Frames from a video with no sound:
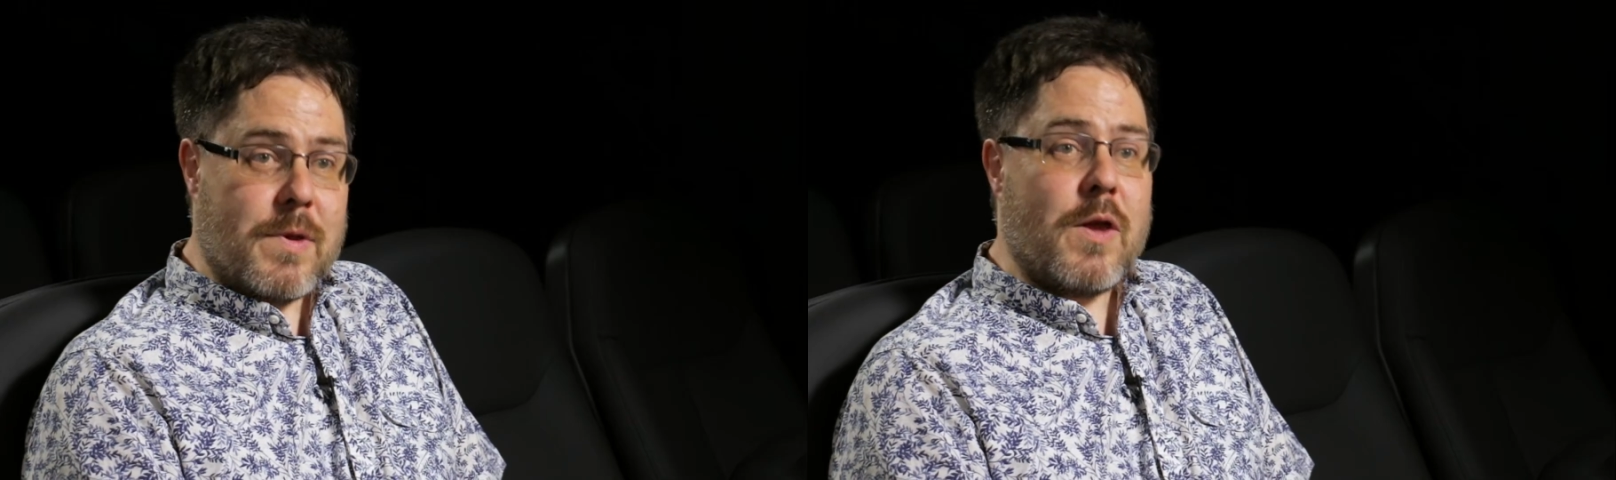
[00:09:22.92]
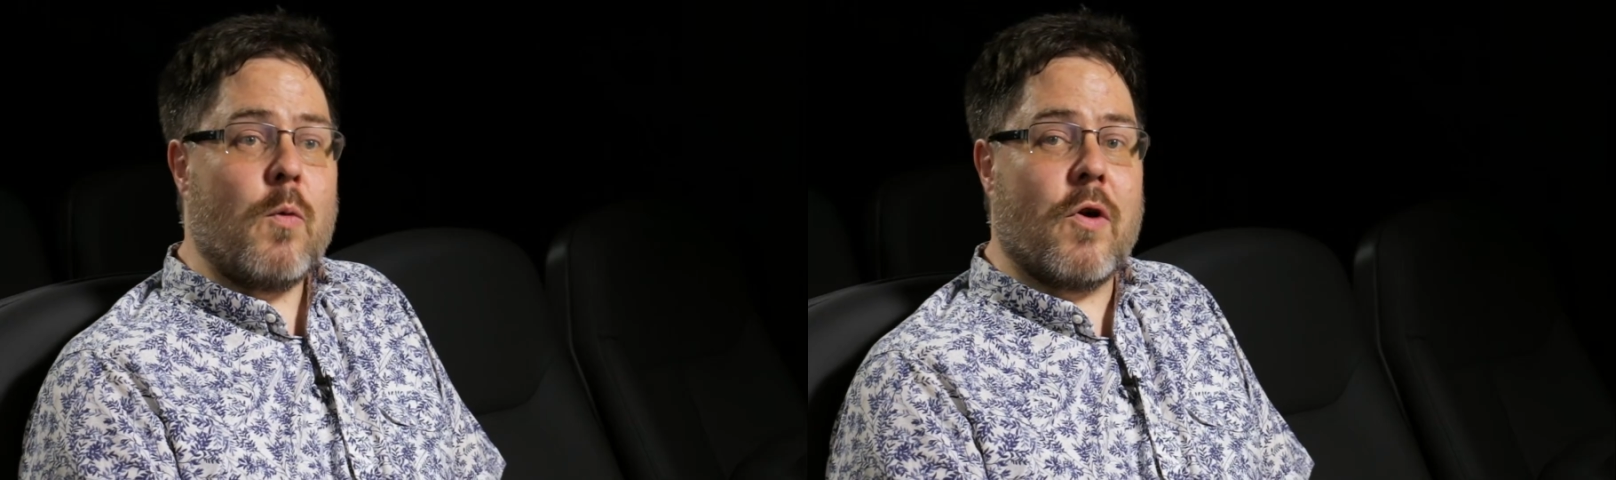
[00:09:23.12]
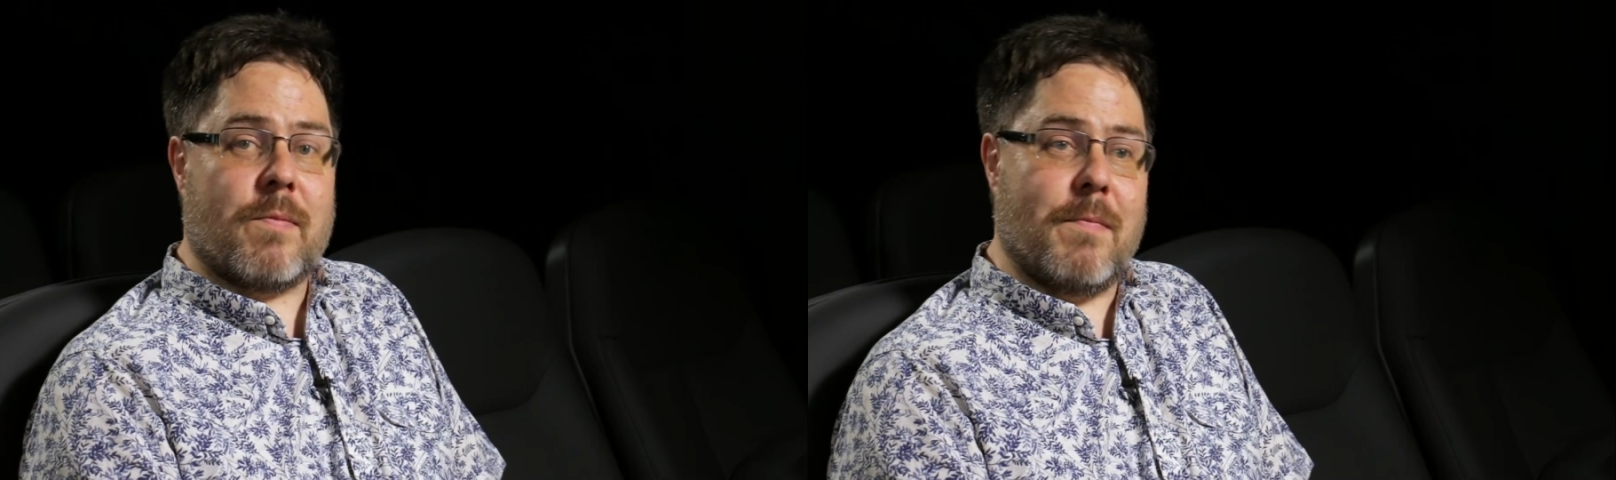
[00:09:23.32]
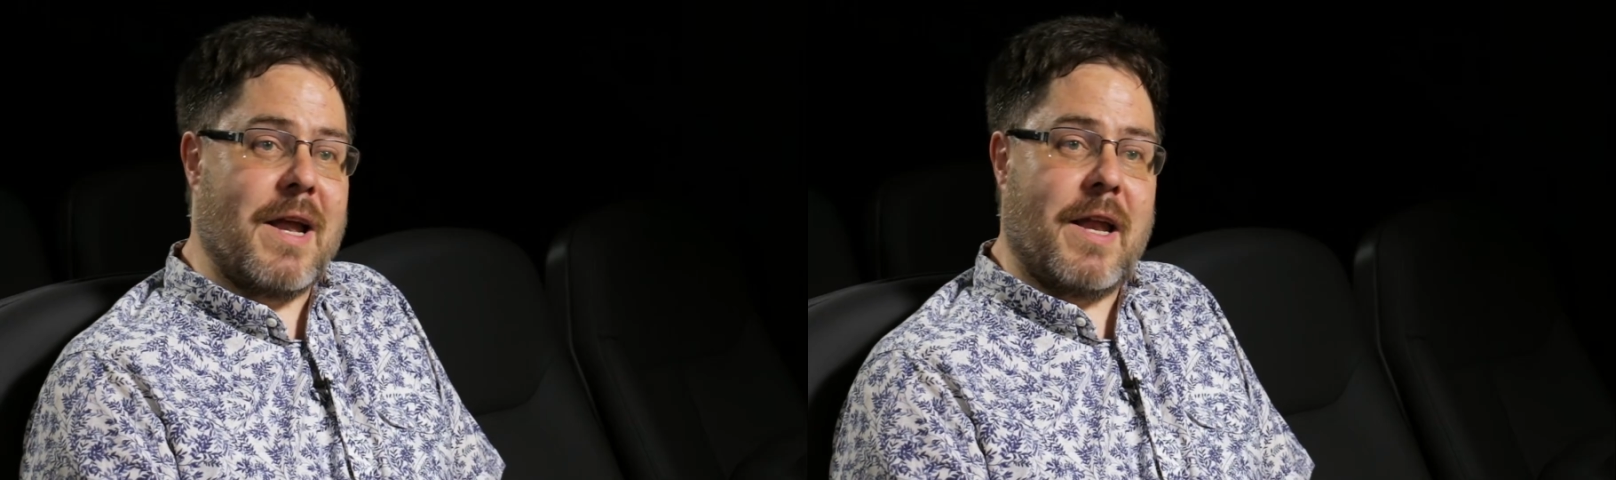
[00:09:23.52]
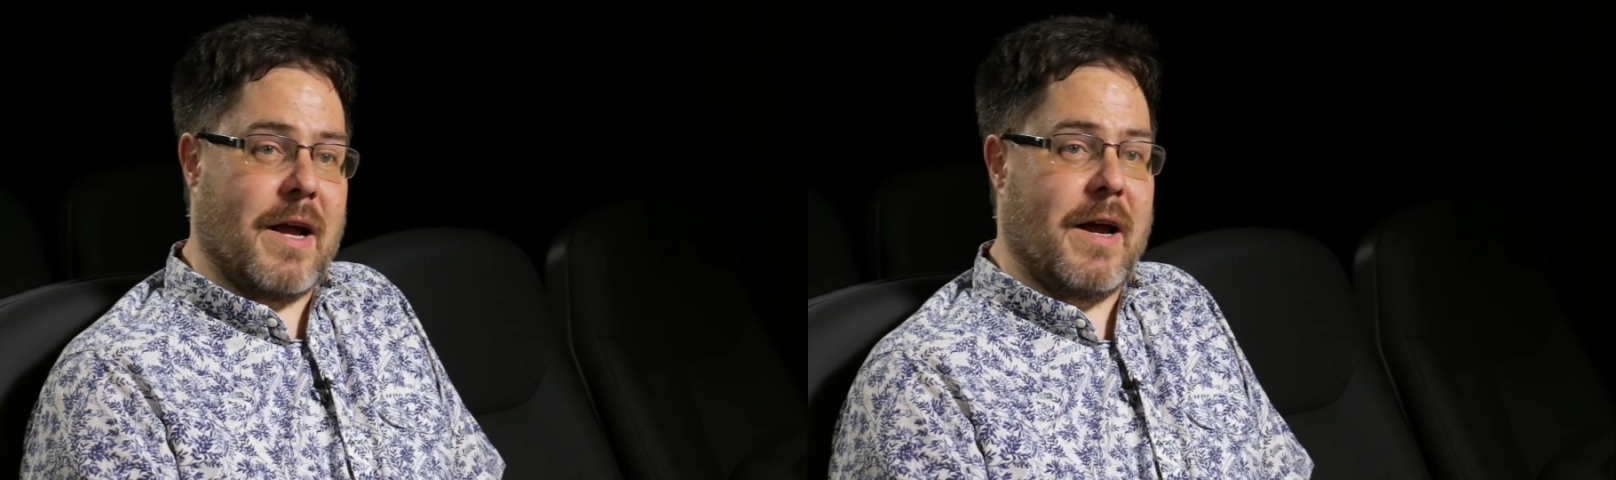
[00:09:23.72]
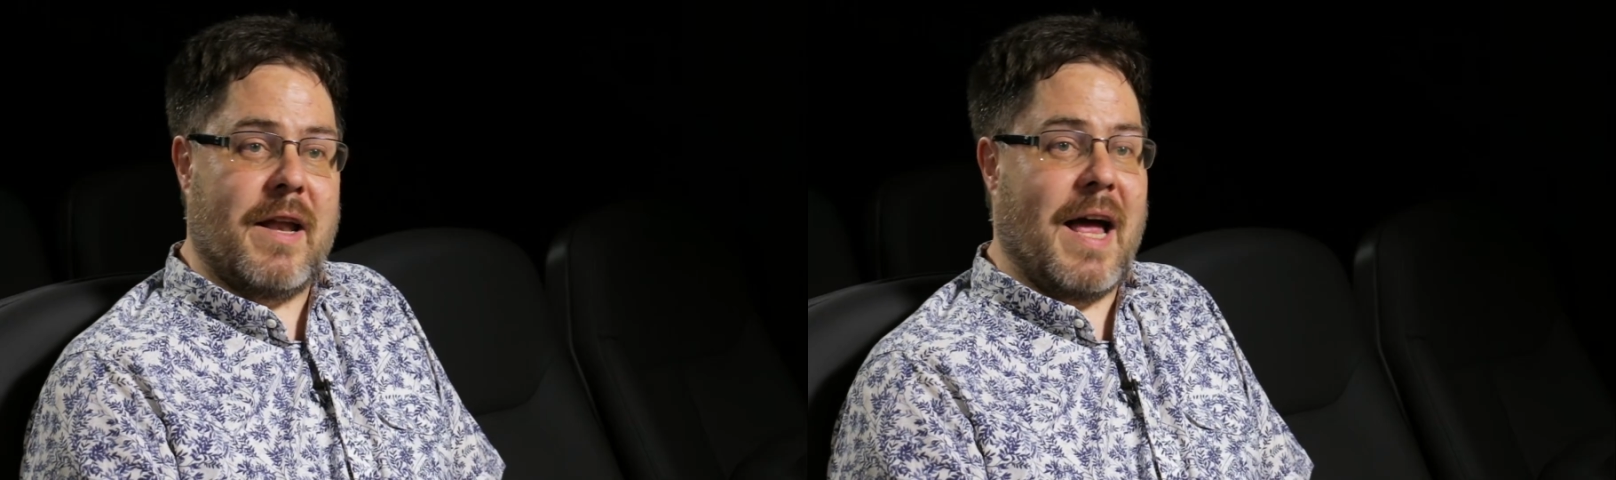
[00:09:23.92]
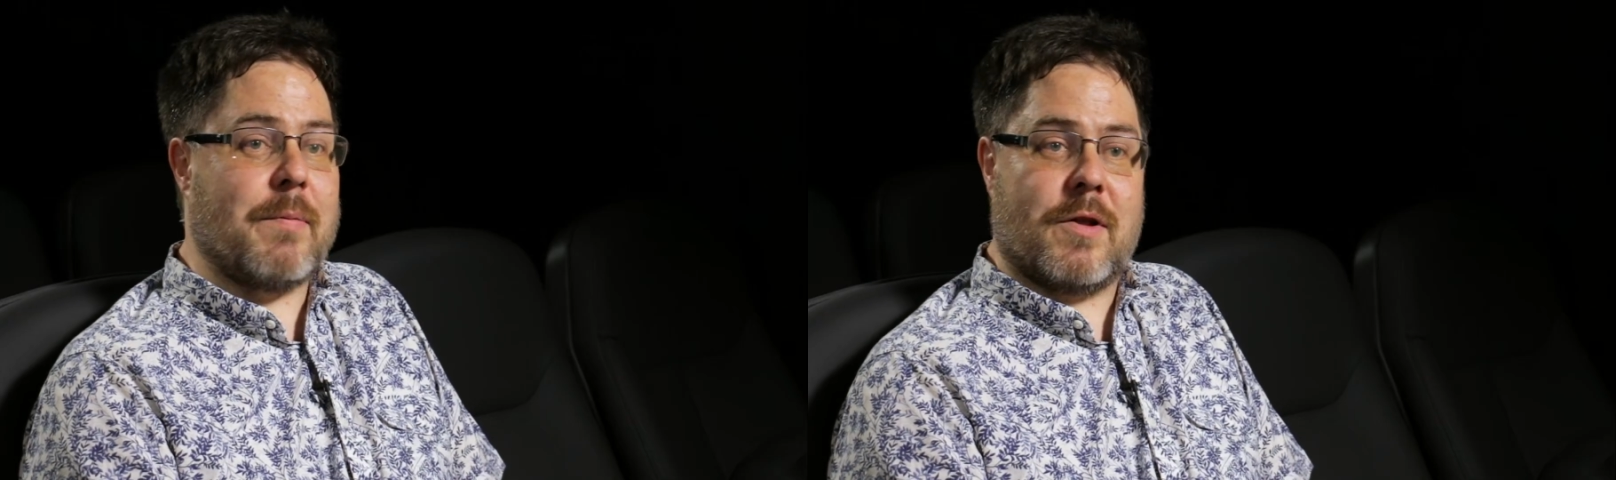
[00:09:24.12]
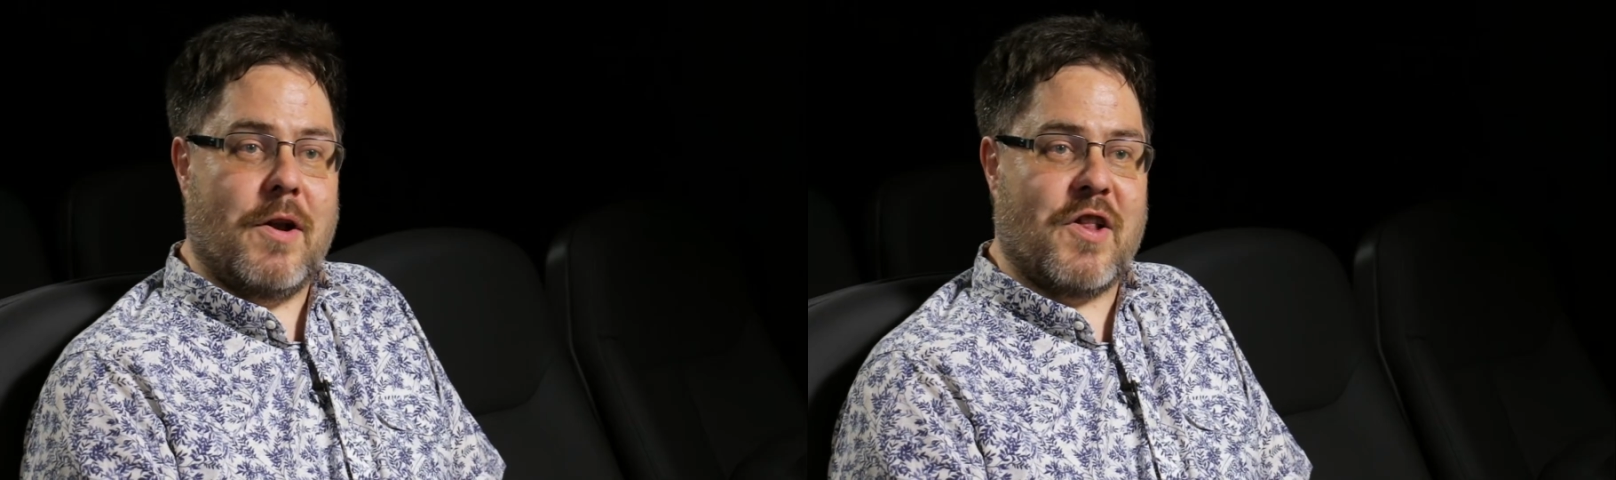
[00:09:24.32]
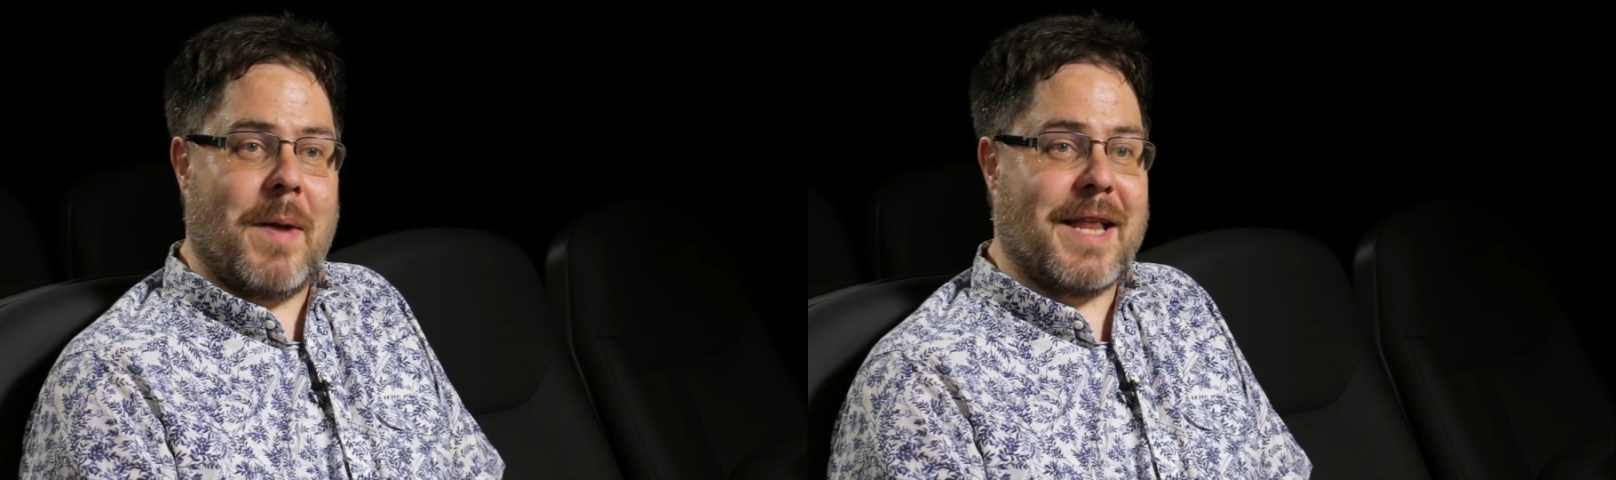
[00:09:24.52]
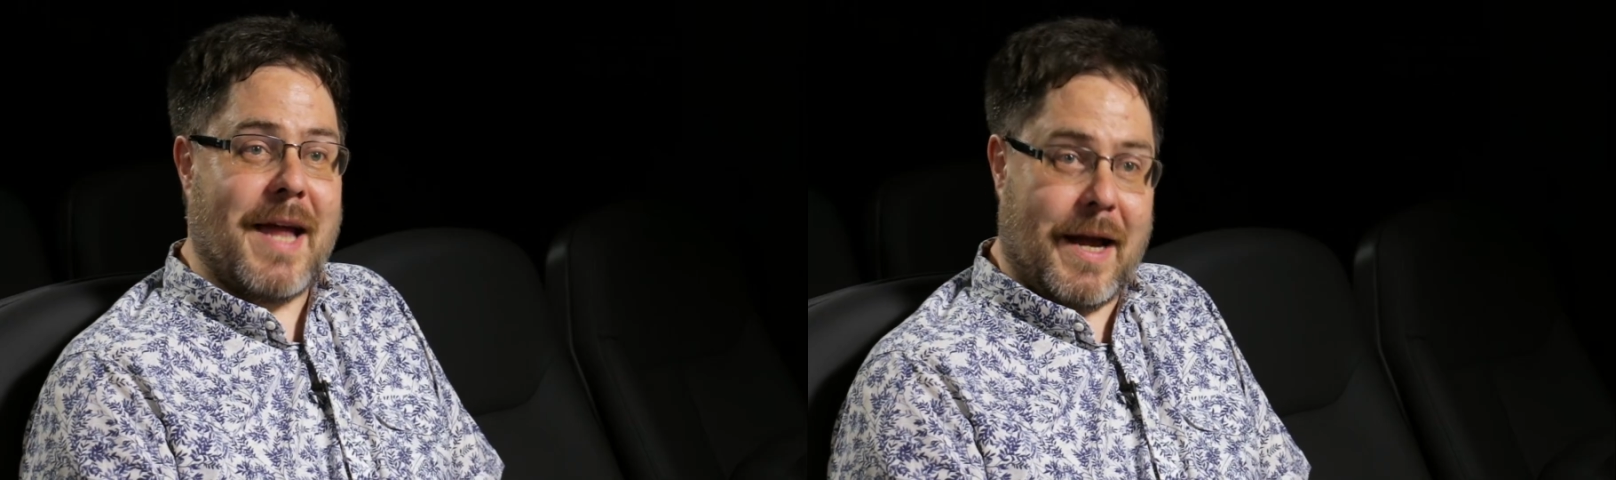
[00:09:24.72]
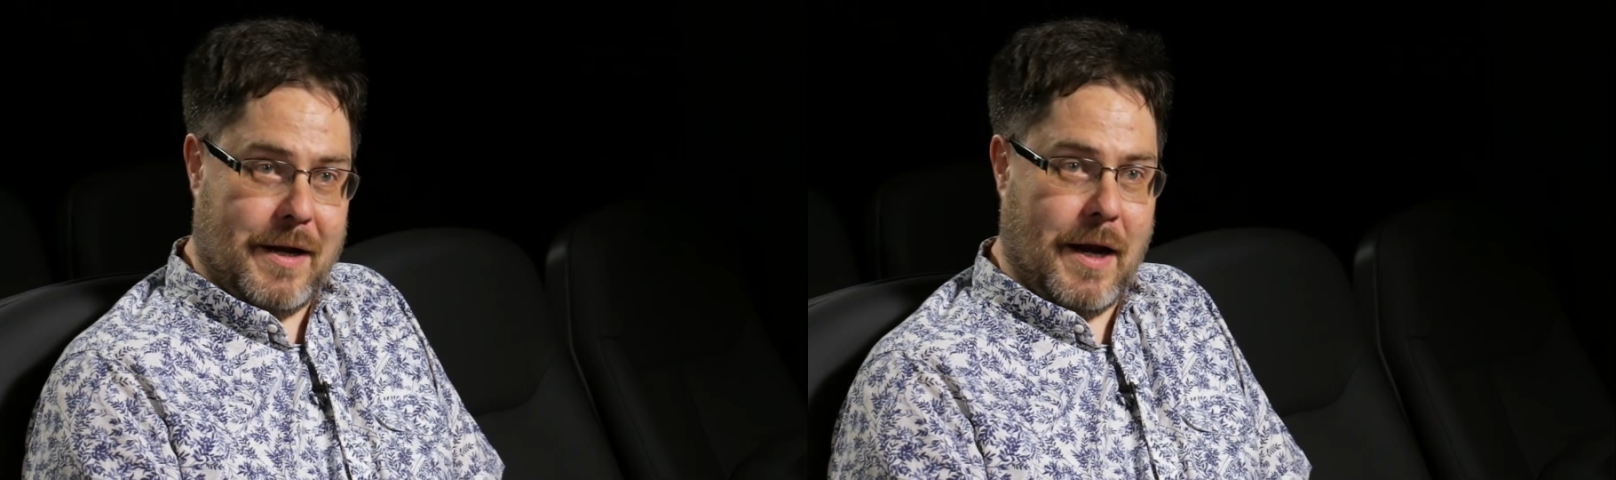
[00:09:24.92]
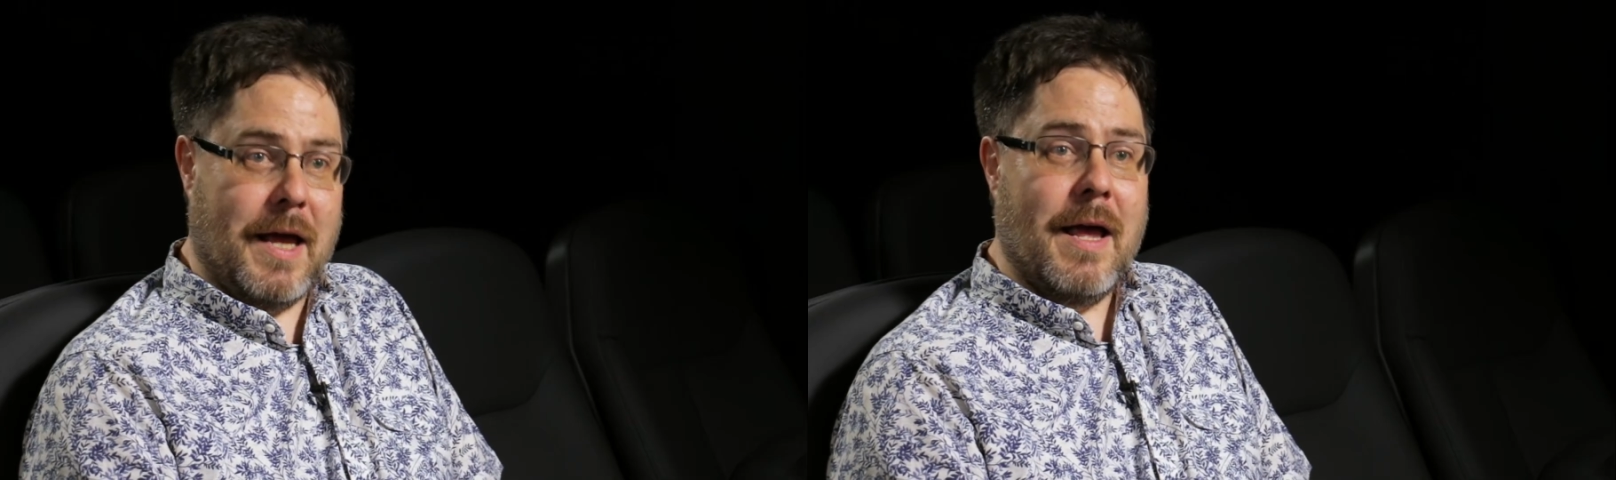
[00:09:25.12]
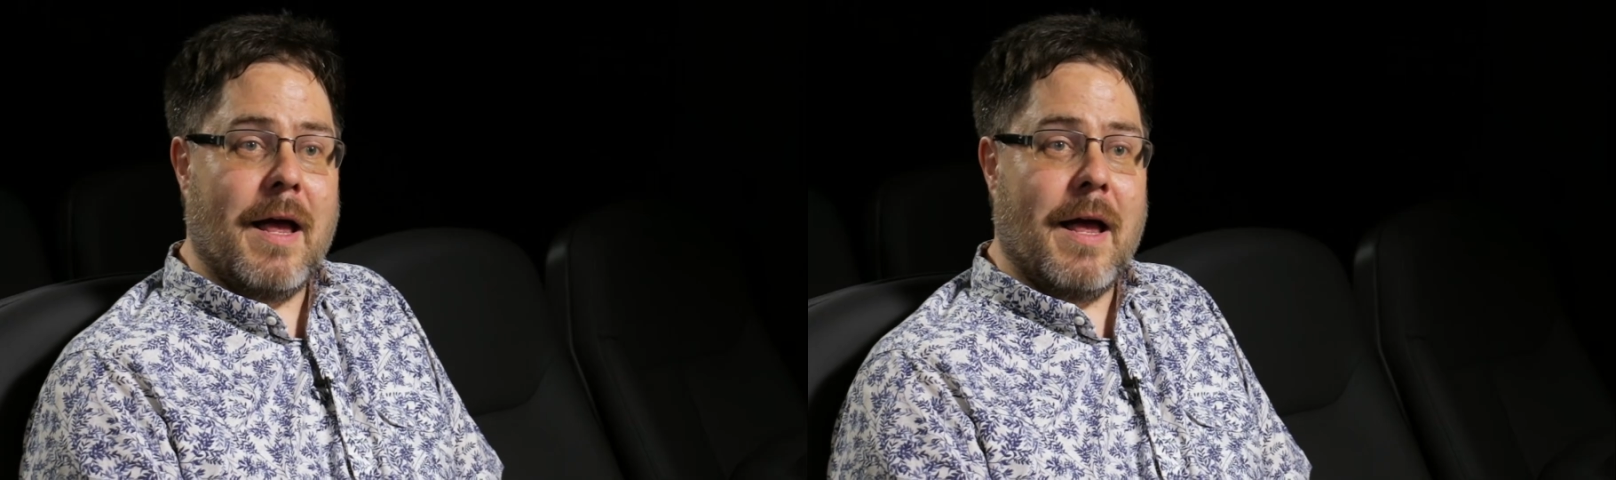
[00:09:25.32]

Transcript: Whereas Lady Kaeda absolutely spectacularly